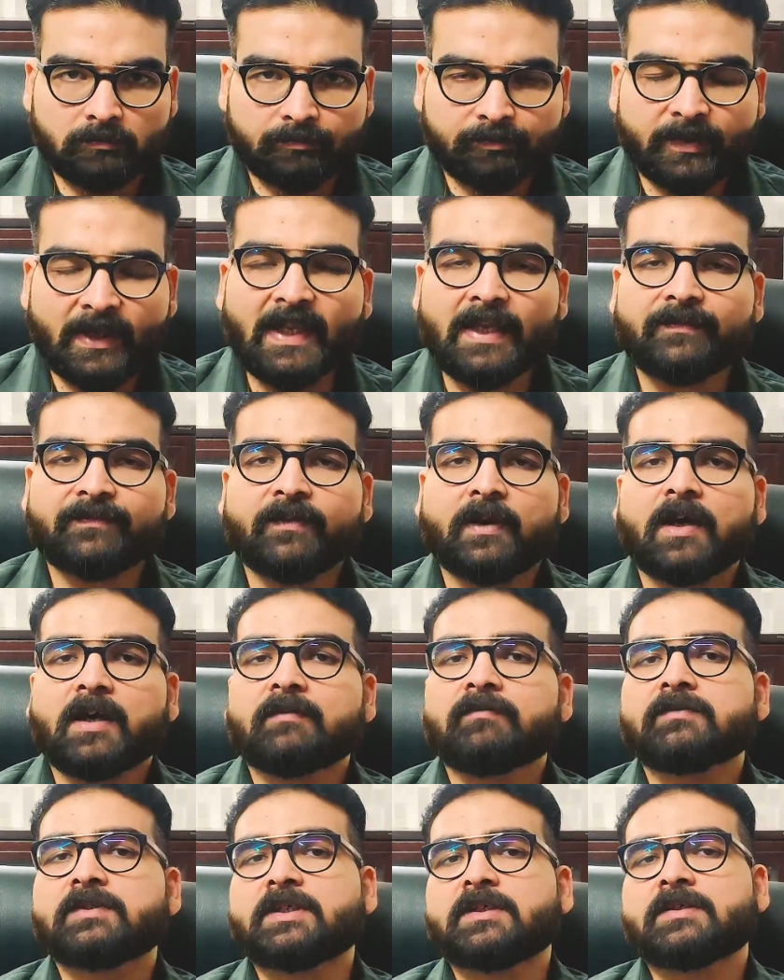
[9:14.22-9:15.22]
brief,
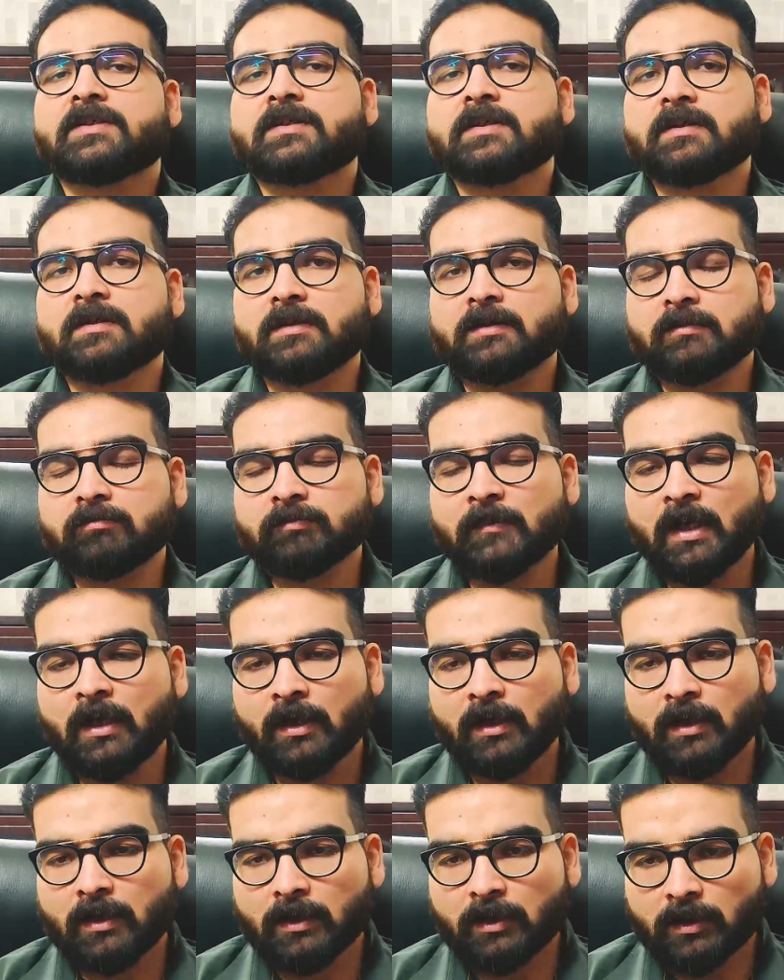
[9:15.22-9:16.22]
I've just
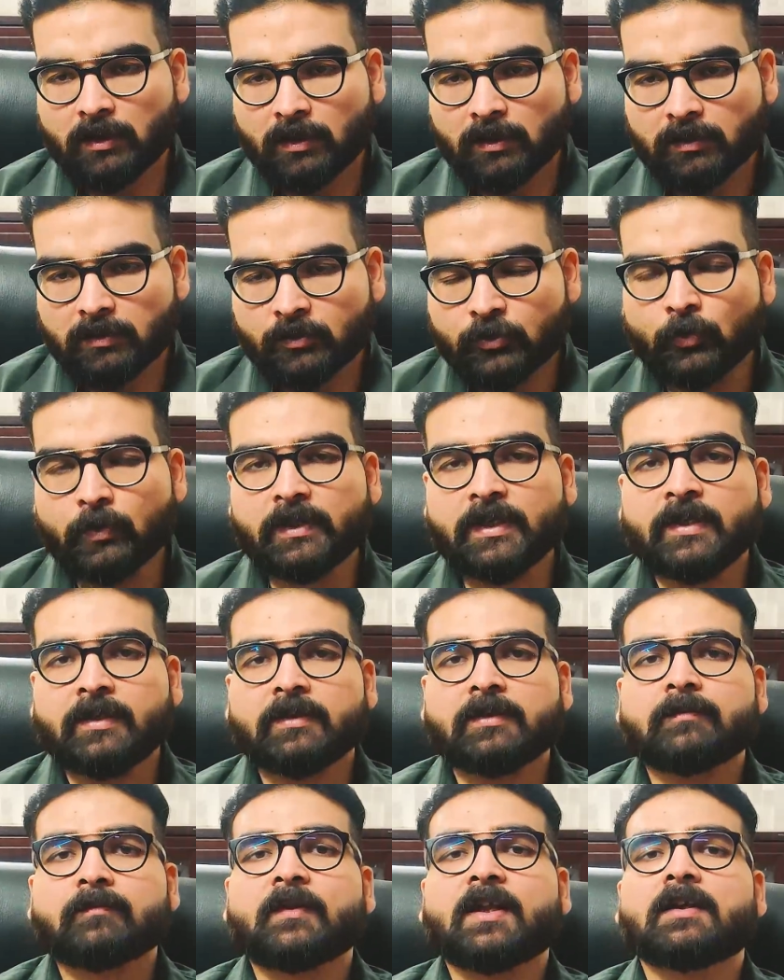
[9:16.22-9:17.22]
told
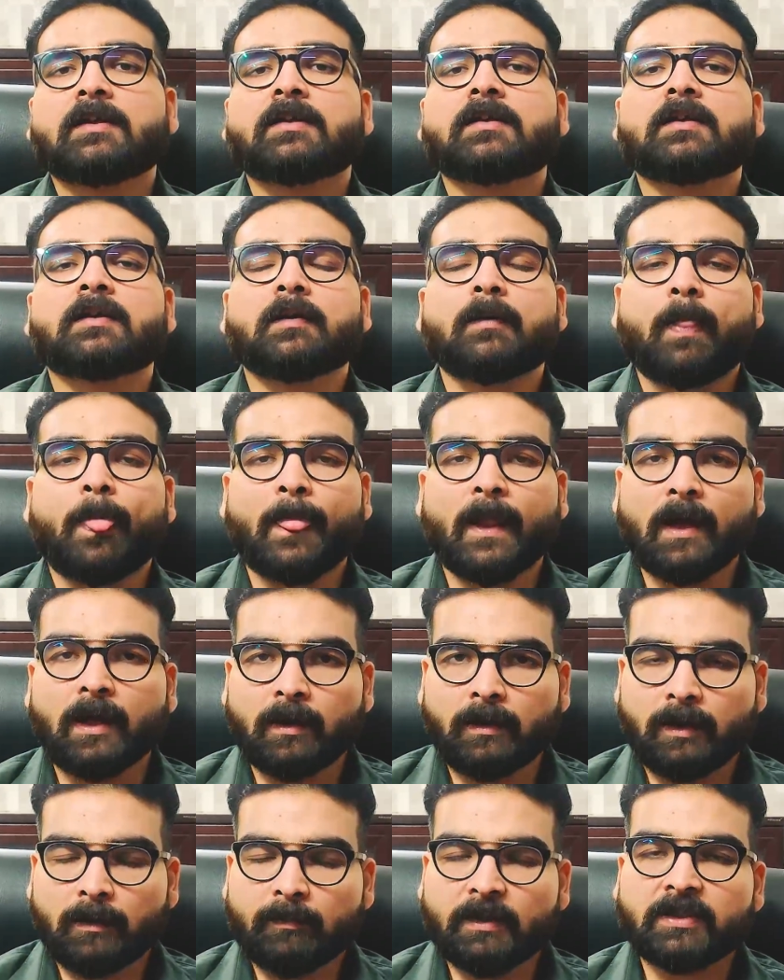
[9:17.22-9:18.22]
here that
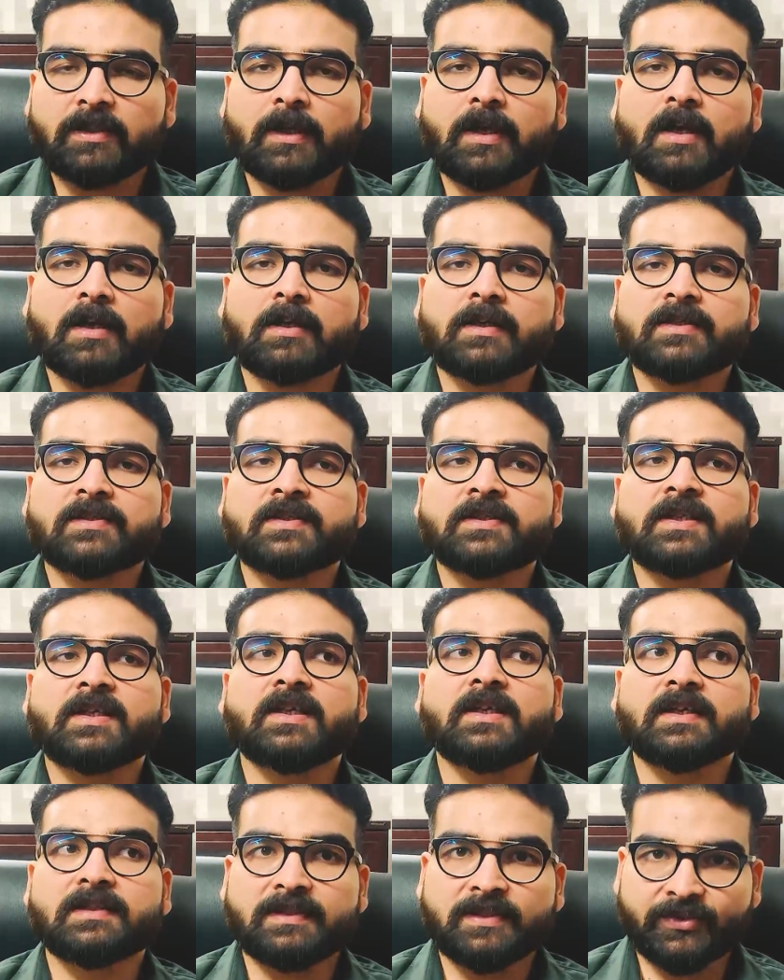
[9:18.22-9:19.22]
Atmakarak is
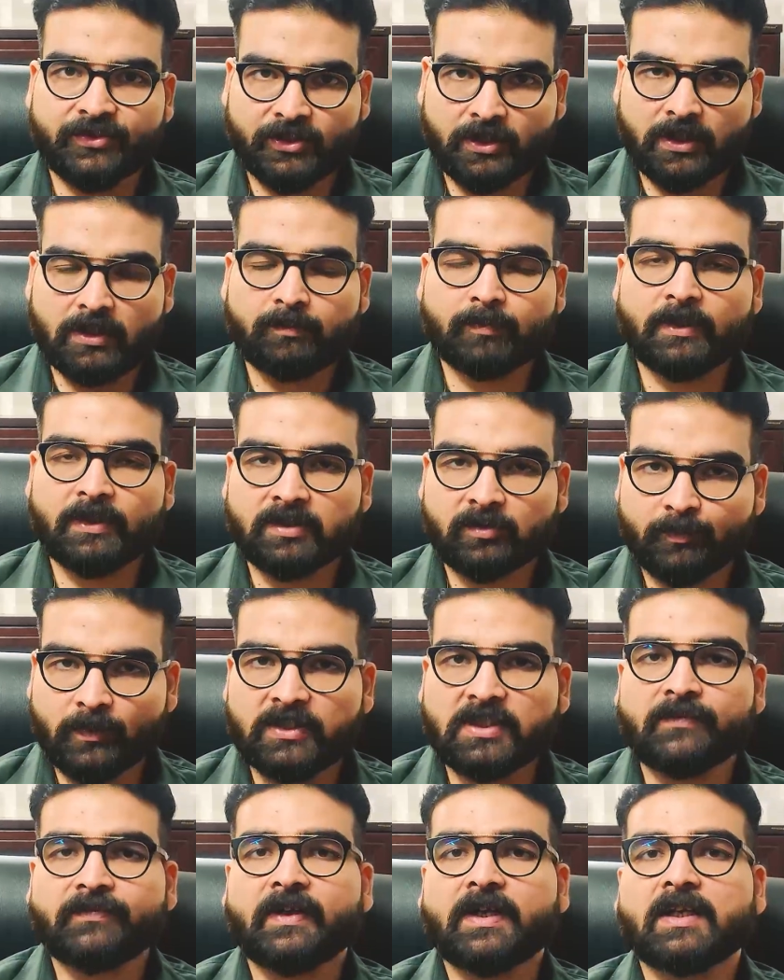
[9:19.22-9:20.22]
seen in this chart
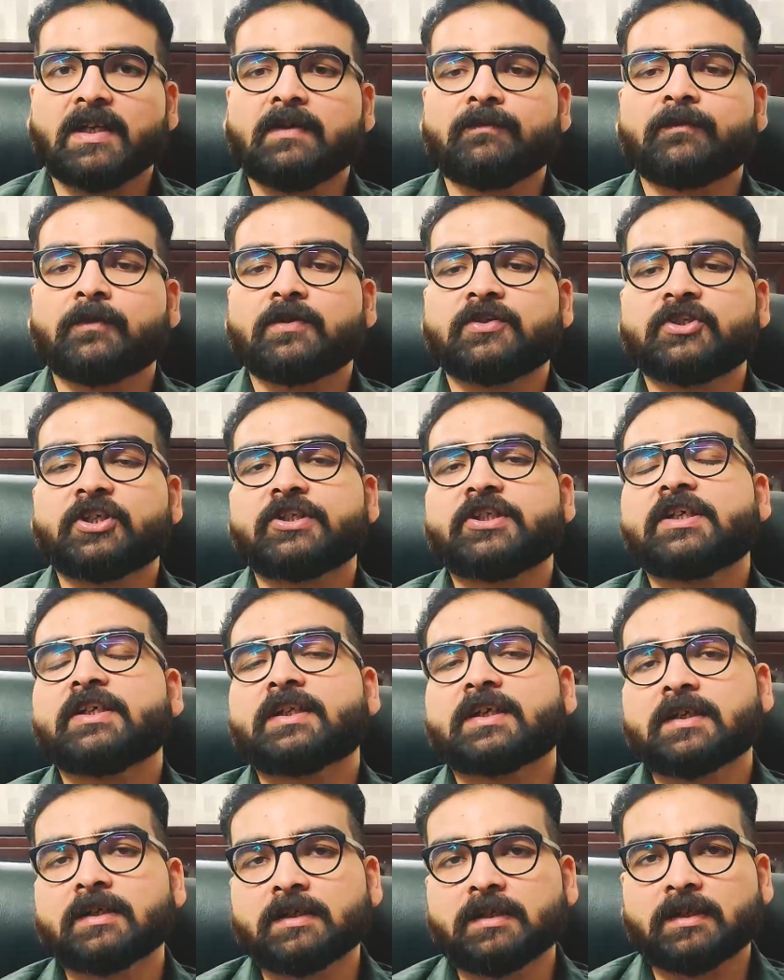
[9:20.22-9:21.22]
specifically for judging
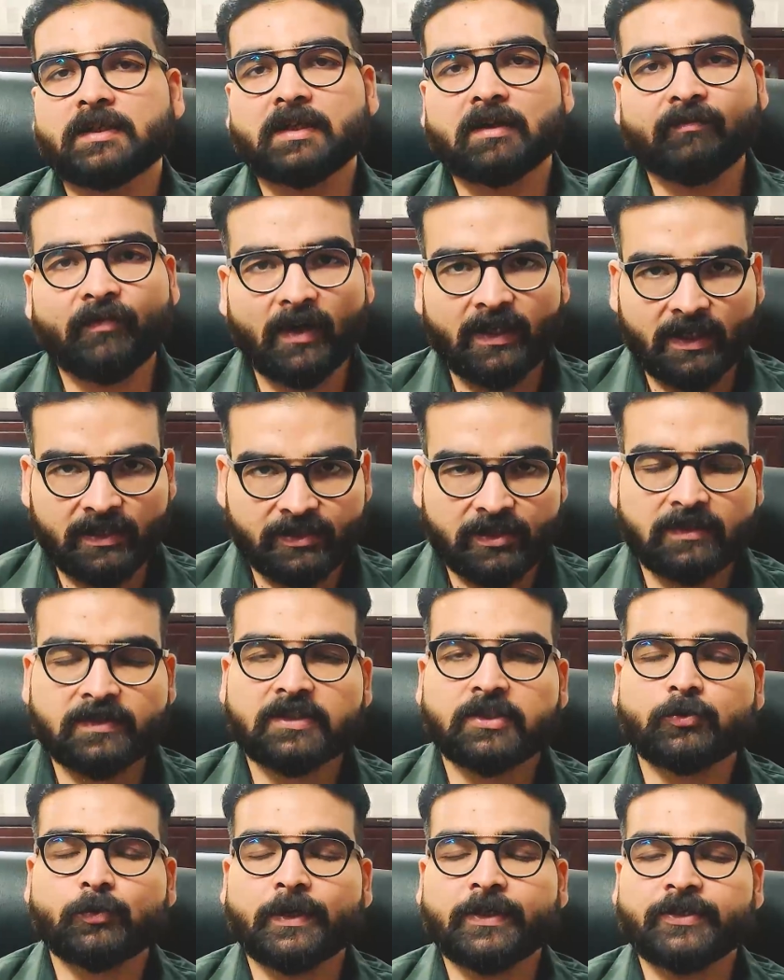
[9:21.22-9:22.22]
the career and financial
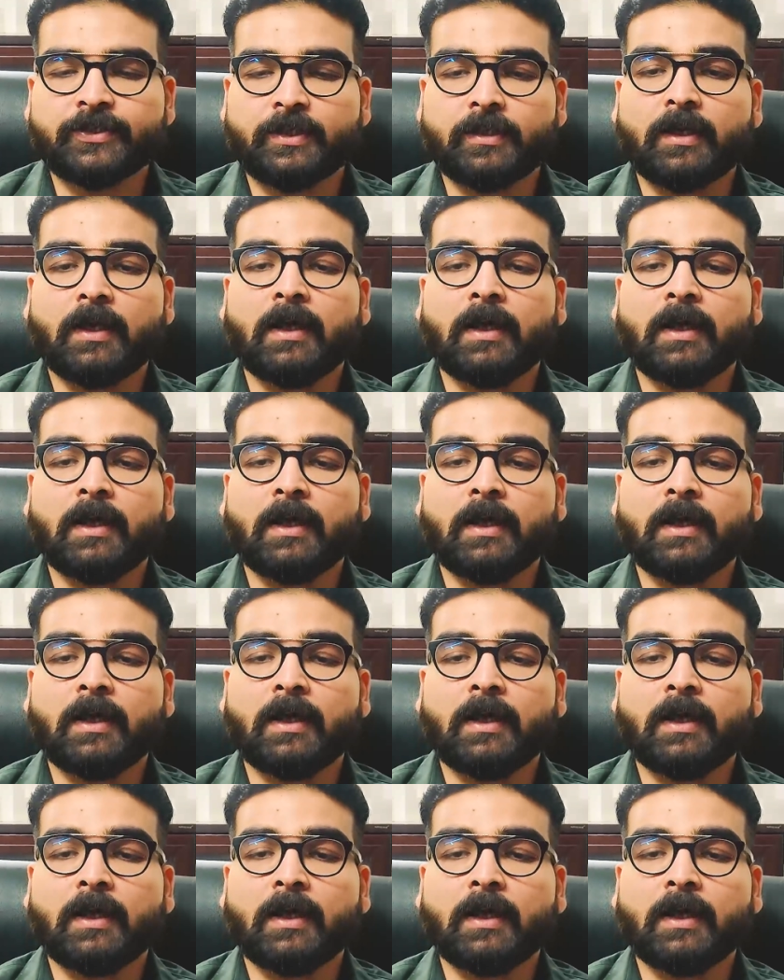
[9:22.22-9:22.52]
situation.